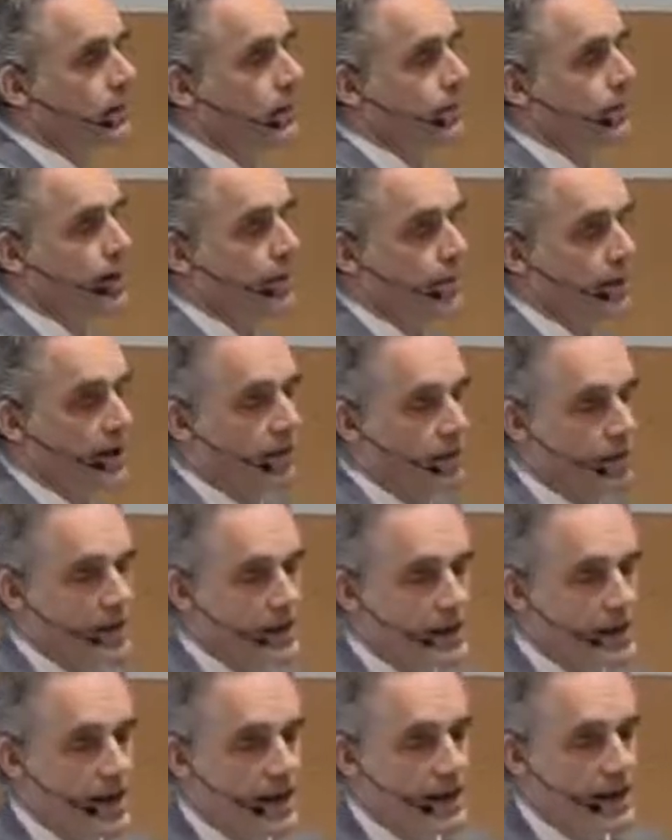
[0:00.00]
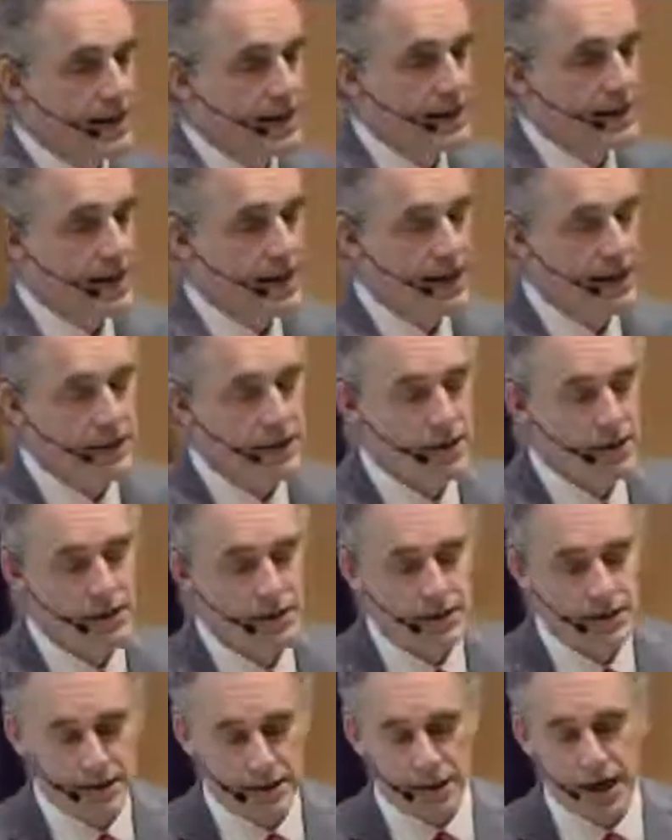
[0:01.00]
people have been studying
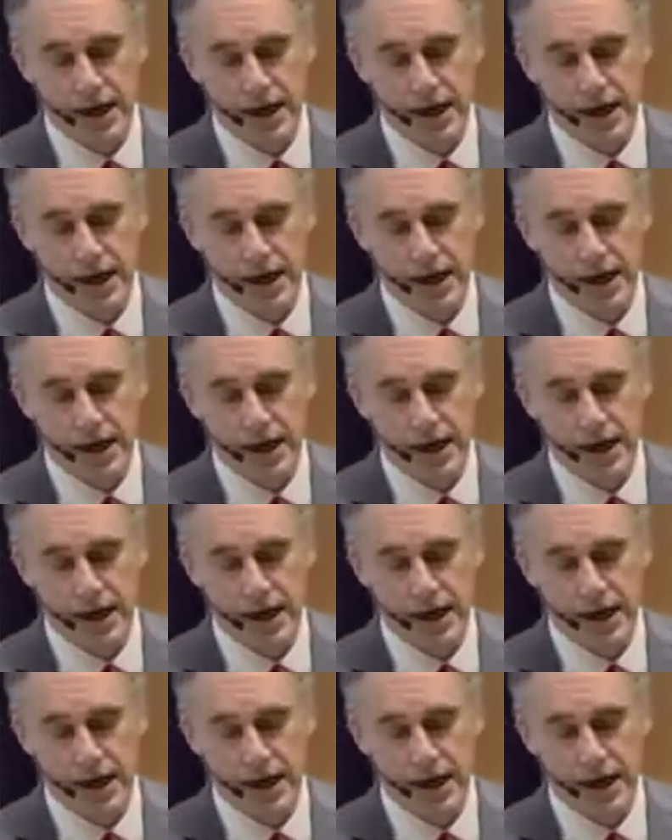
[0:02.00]
intelligence,